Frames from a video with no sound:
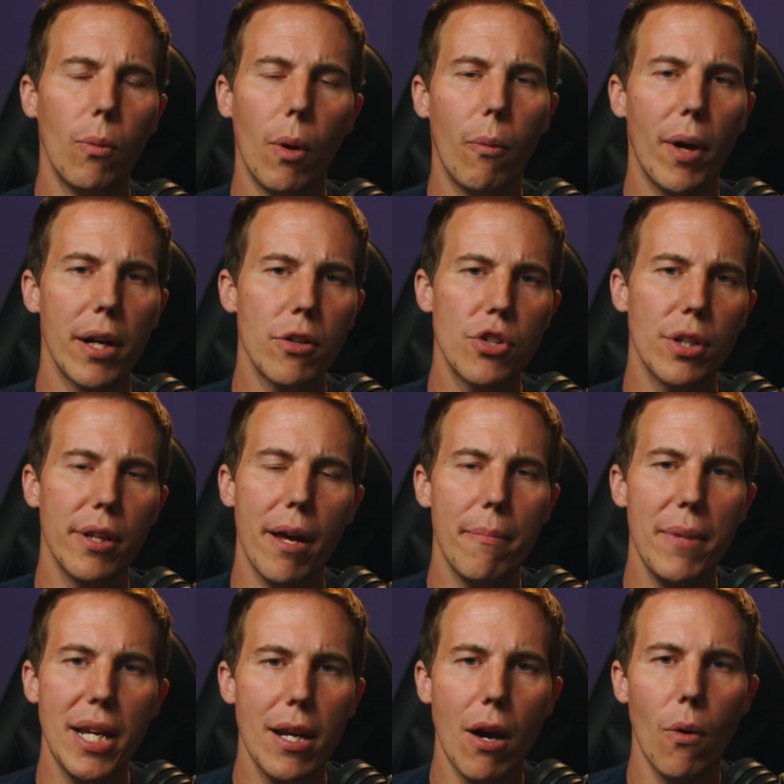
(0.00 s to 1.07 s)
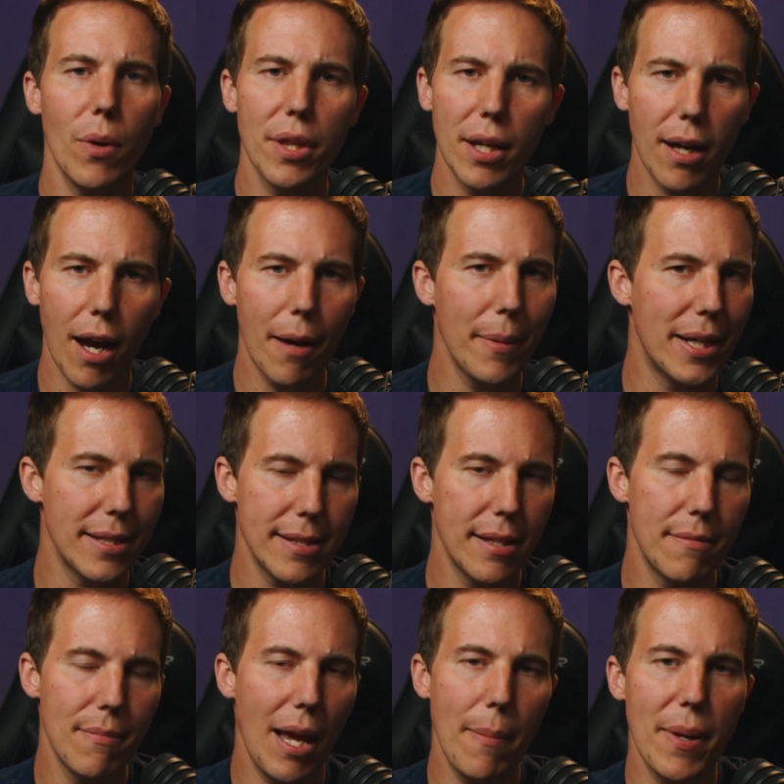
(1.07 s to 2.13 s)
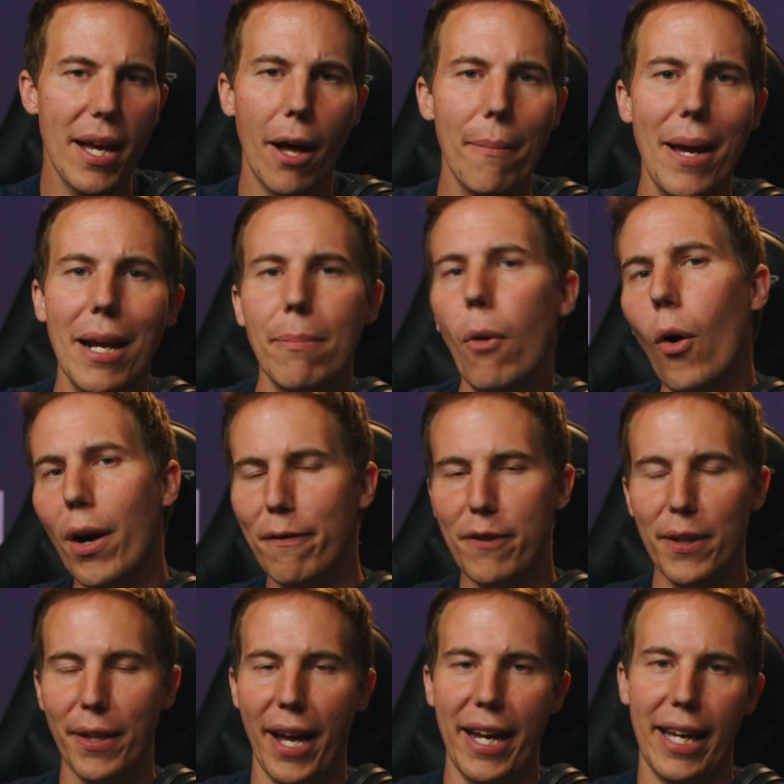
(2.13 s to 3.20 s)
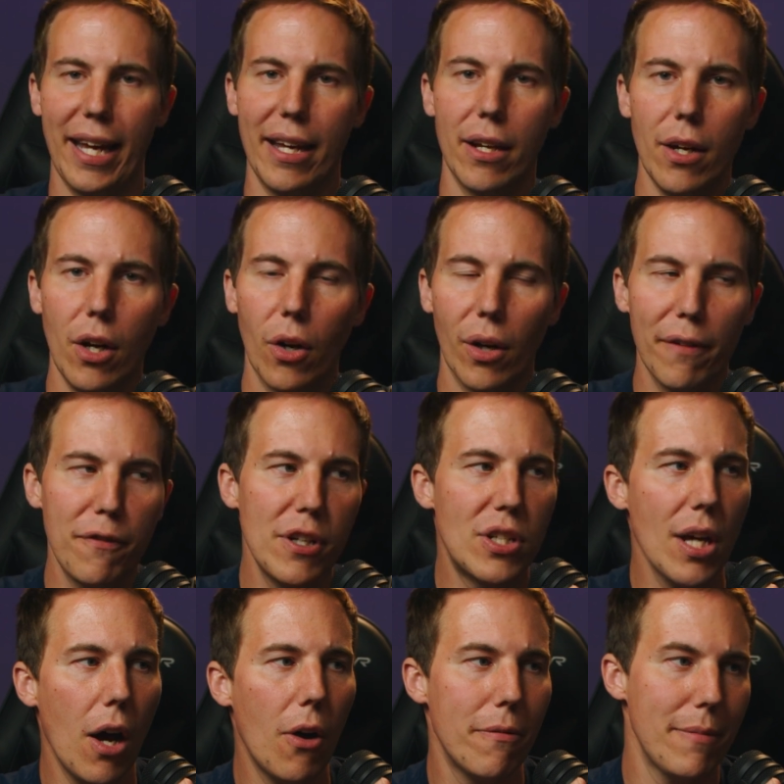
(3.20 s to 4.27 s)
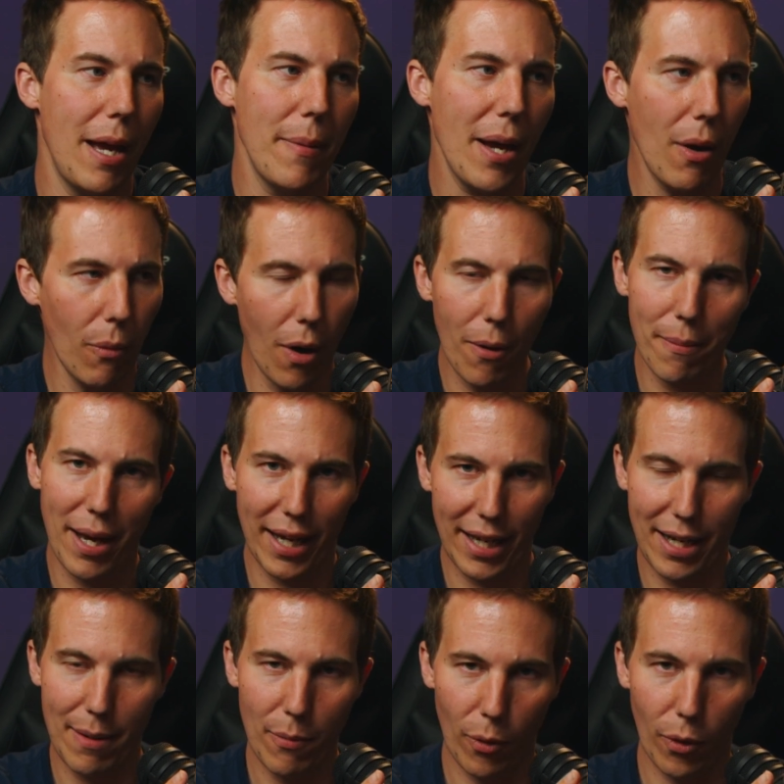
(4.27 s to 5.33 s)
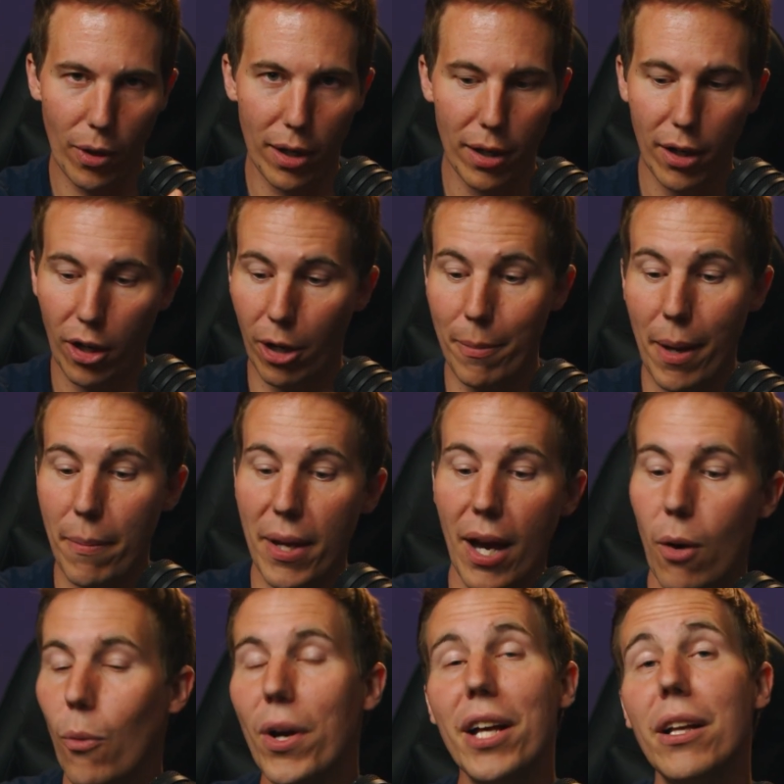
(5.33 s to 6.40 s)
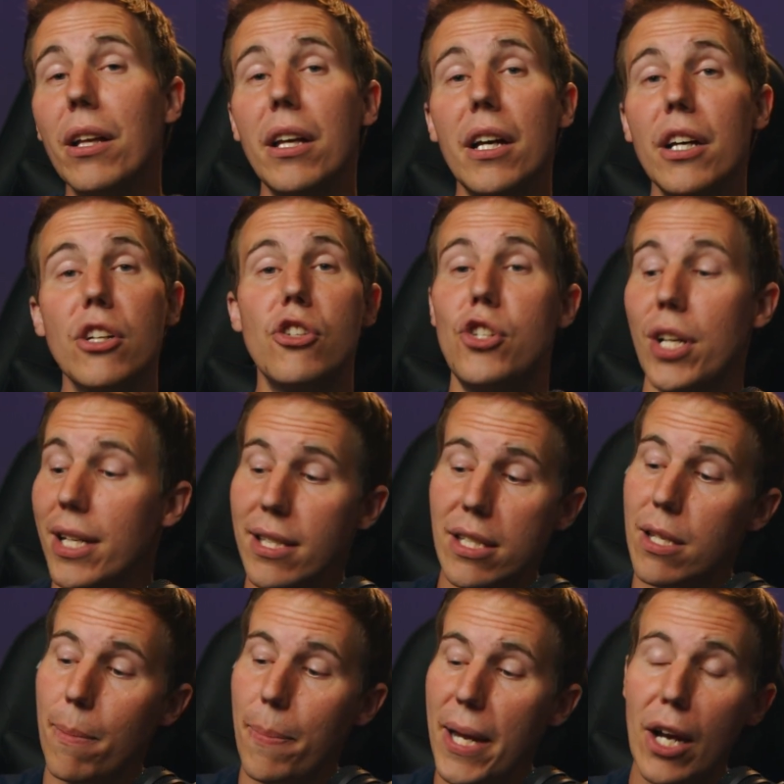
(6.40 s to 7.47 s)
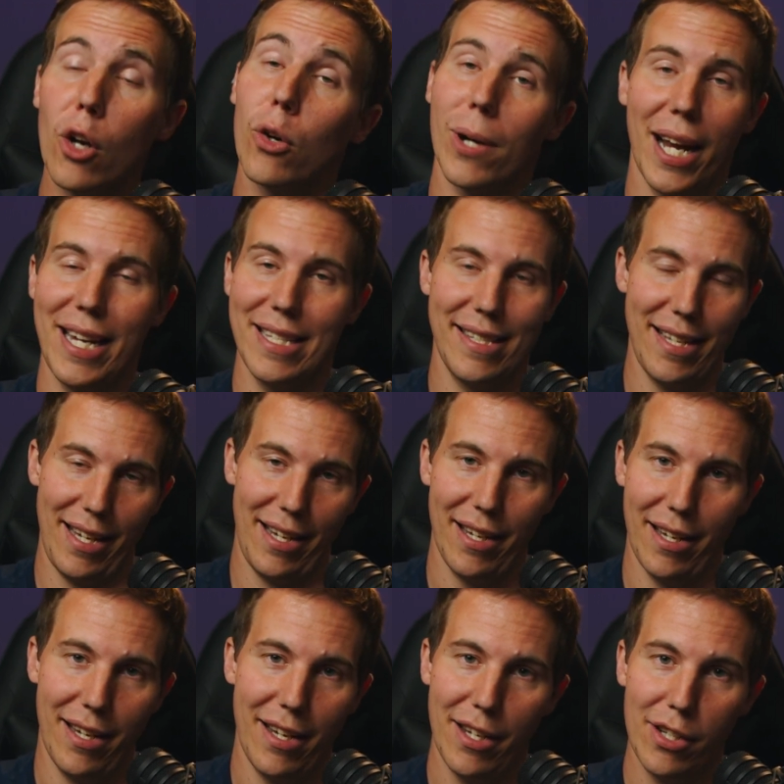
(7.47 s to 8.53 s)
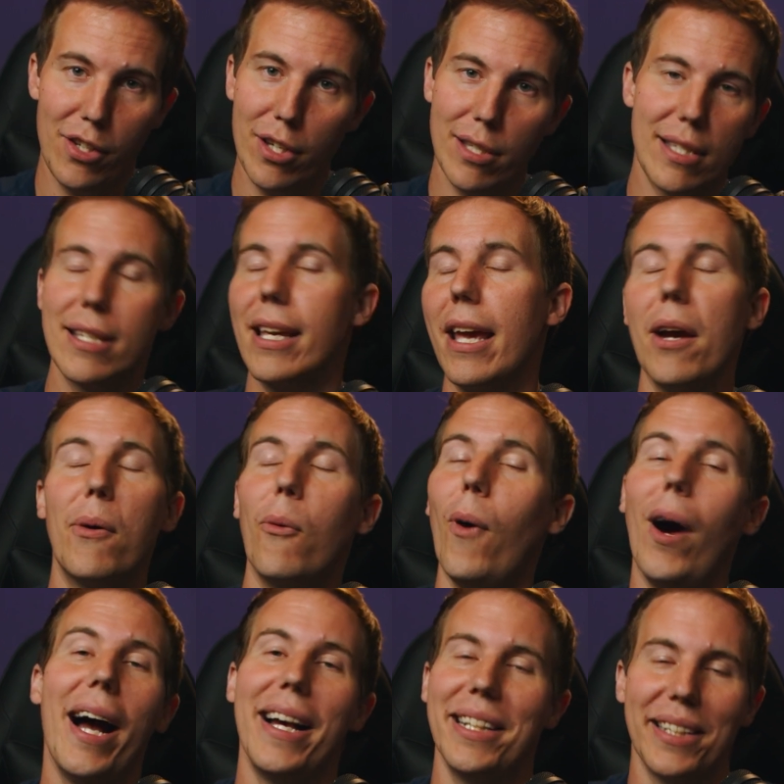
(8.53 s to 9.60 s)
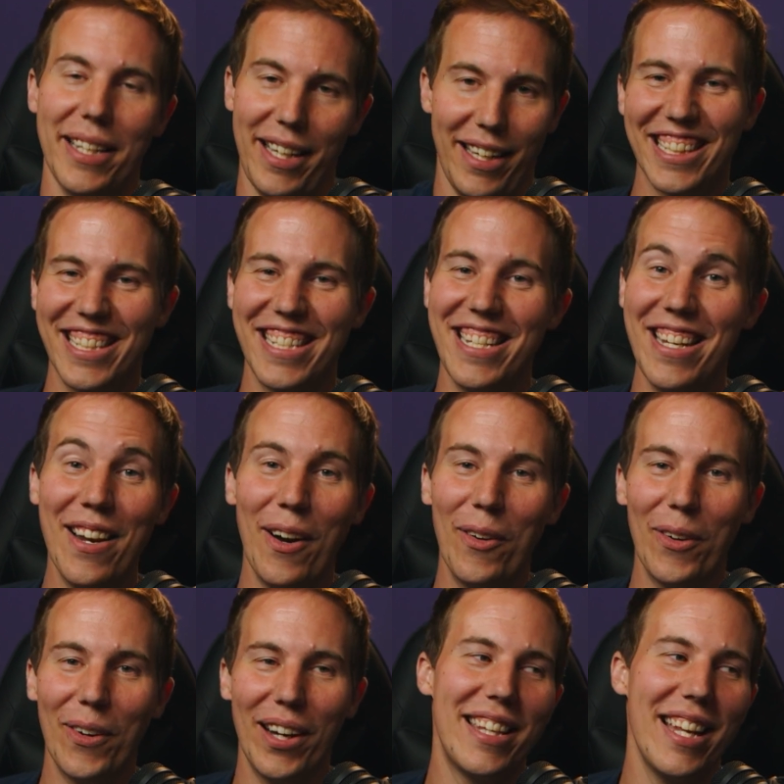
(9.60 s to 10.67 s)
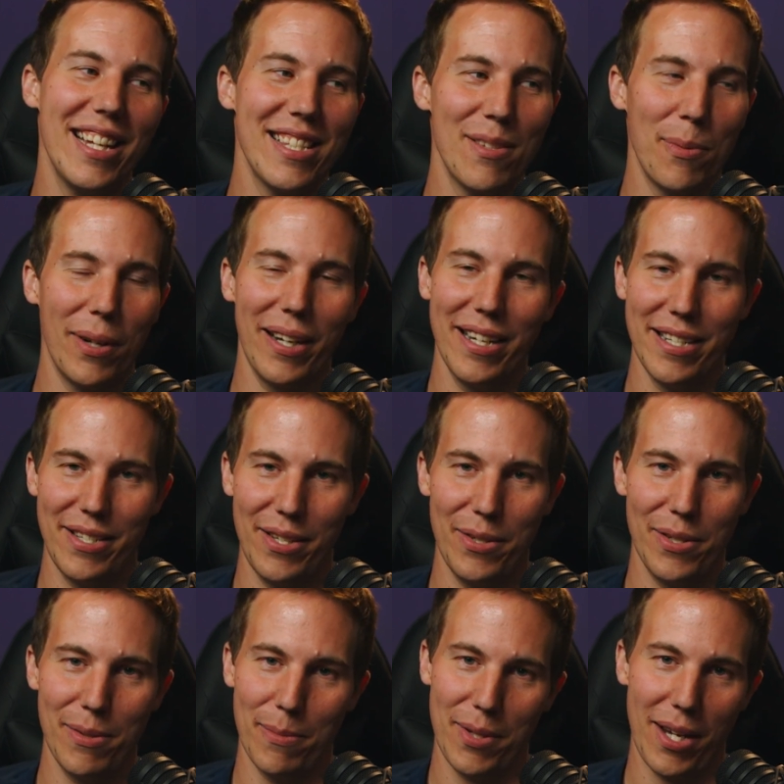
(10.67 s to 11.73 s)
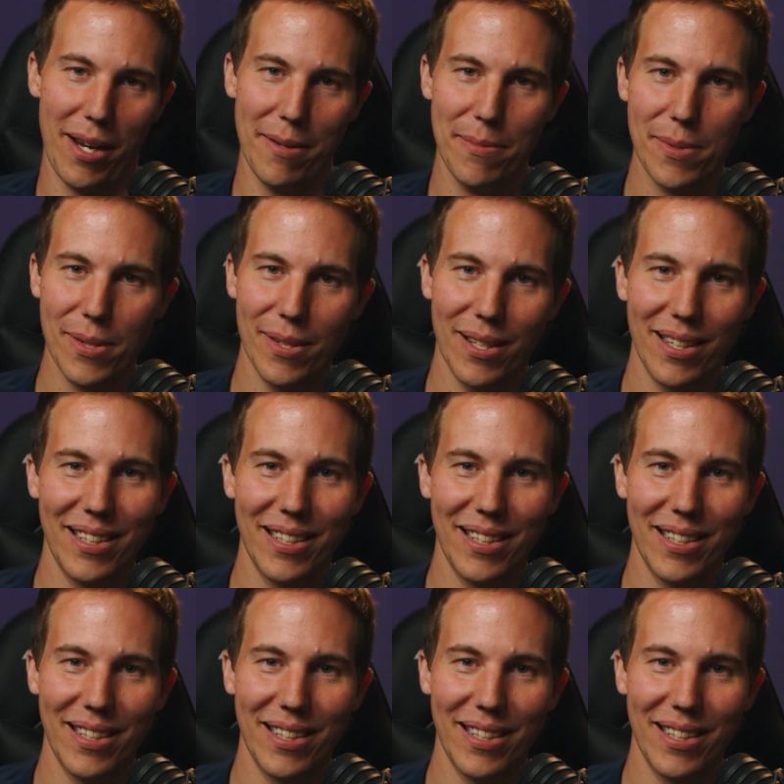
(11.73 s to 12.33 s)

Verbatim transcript: Well, why don't you let me know in the comments, and maybe I'll make more if you like it. Or if you don't, maybe I won't make any more. Or maybe I will, just to be crazy, just to get wily. Because that's what I do sometimes.